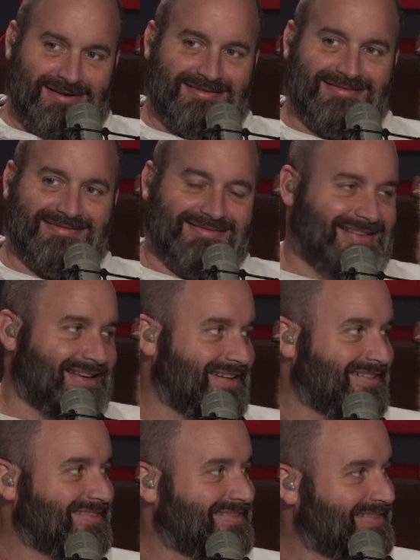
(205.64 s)
2
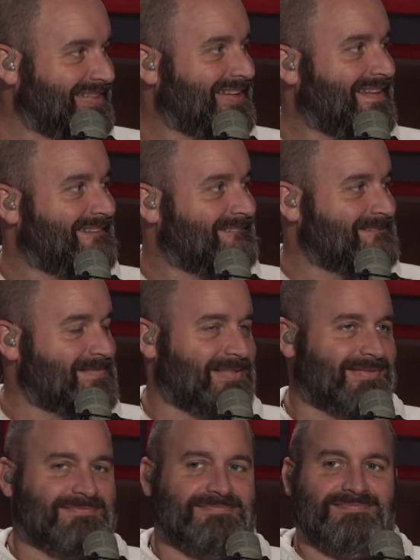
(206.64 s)
hours, yeah. Just breathing on
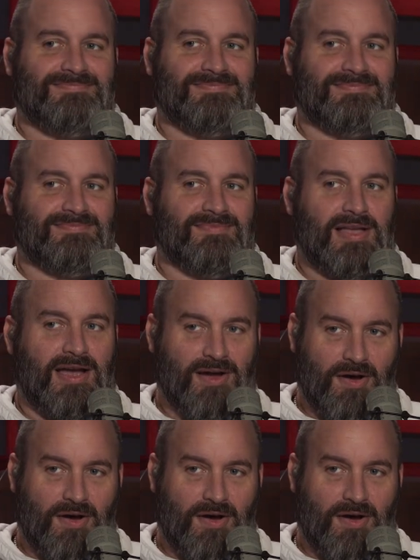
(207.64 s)
my kid, breathing.